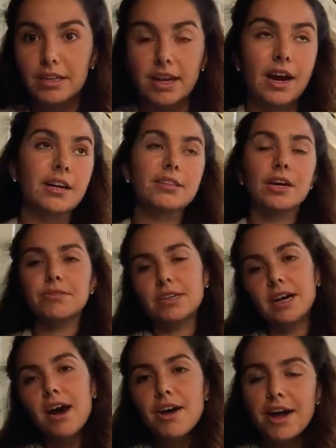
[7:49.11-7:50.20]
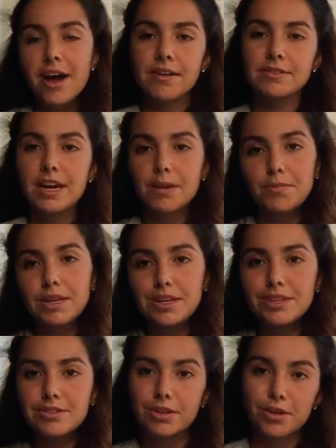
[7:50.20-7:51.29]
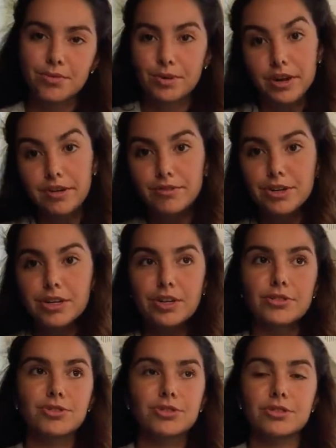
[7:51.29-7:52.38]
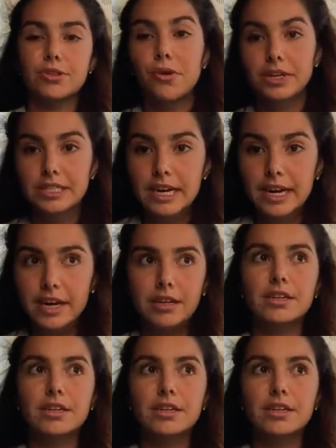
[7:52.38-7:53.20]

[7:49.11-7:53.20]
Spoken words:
Like I thought, I was like, oh, you have diabetes or whatever, you know, just go on a diet.